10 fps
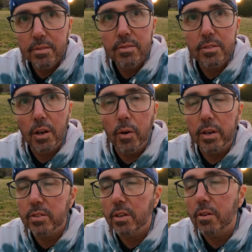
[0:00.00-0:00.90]
so on
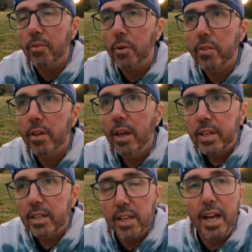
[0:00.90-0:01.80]
and so forth.
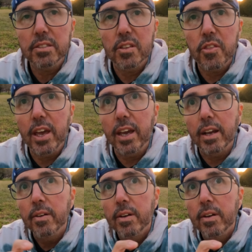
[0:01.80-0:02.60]
Because that's the thing.